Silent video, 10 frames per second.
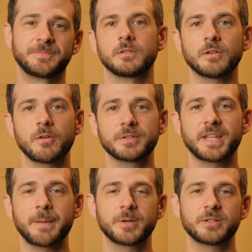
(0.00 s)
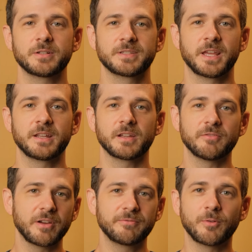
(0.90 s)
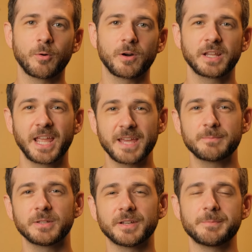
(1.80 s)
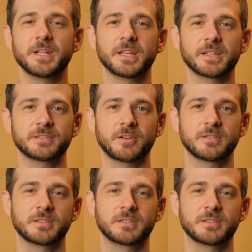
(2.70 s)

The lowest aperture setting of f4 can be limiting in certain